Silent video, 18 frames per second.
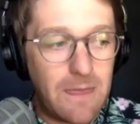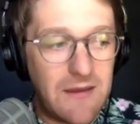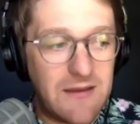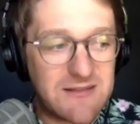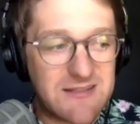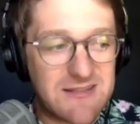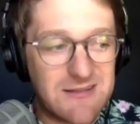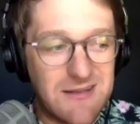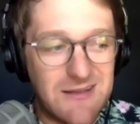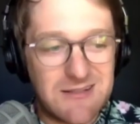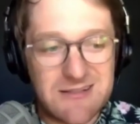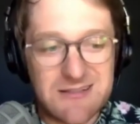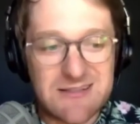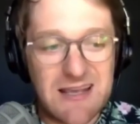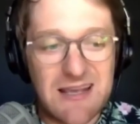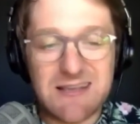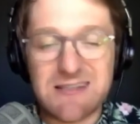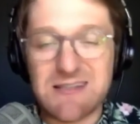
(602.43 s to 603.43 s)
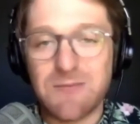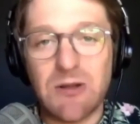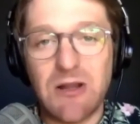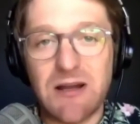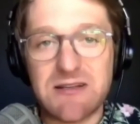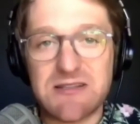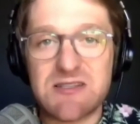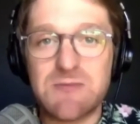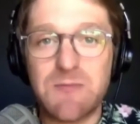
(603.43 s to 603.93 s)
It takes up a
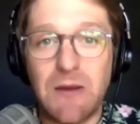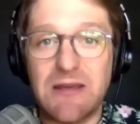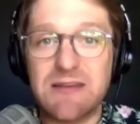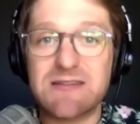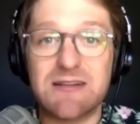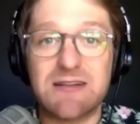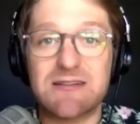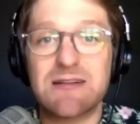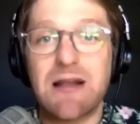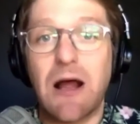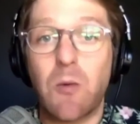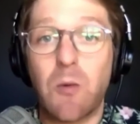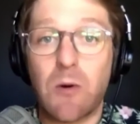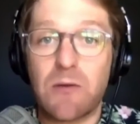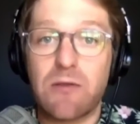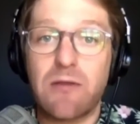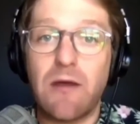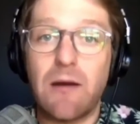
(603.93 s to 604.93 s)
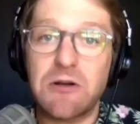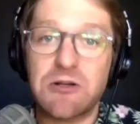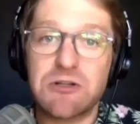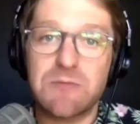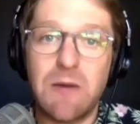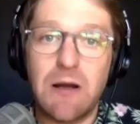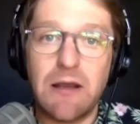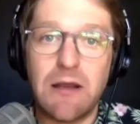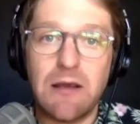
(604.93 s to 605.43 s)
lot of space and it's not worth that much
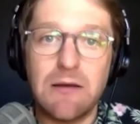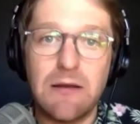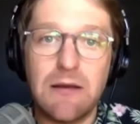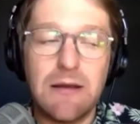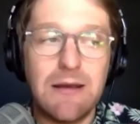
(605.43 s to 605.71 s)
money.